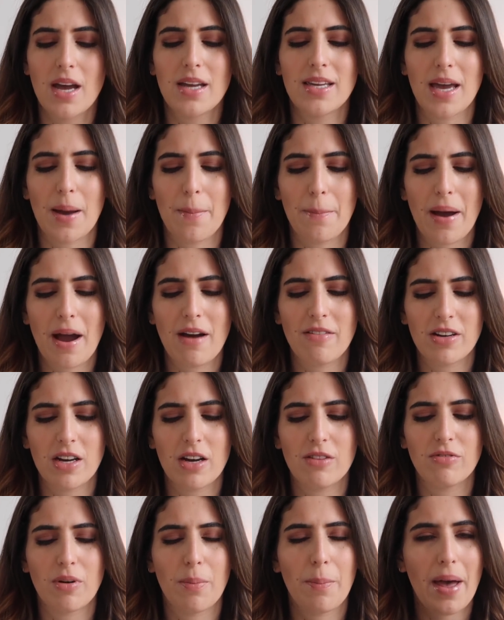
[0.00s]
Yeah,
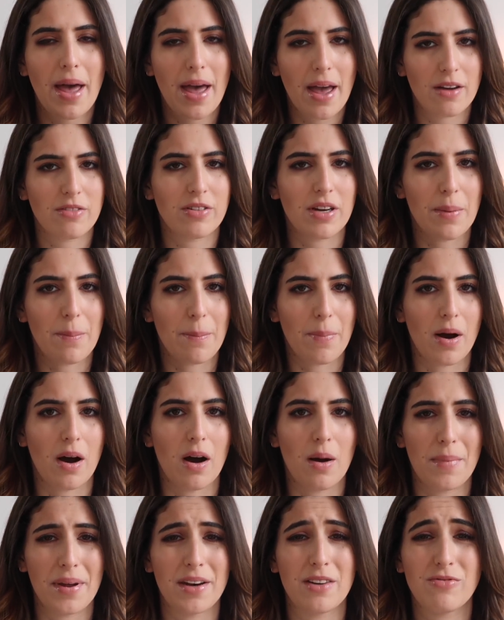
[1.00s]
barrier repairing
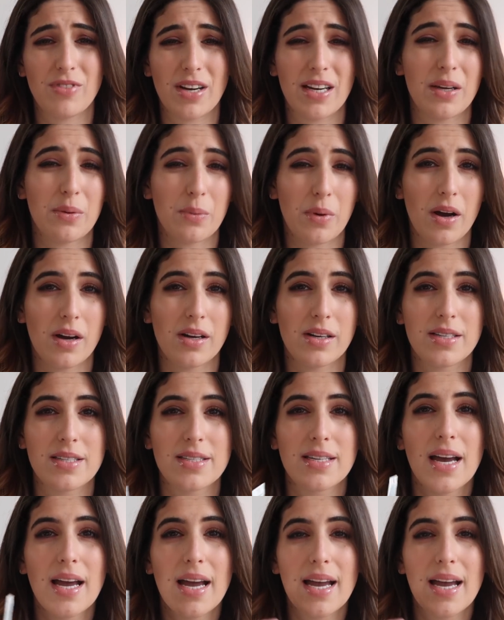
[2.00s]
balm, and it really works.